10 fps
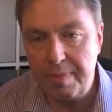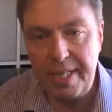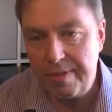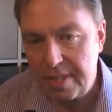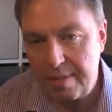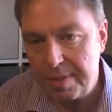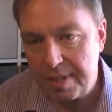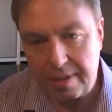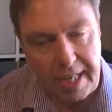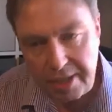media in terms
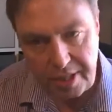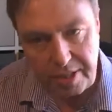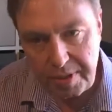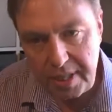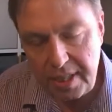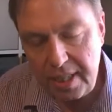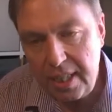of the grandchildren,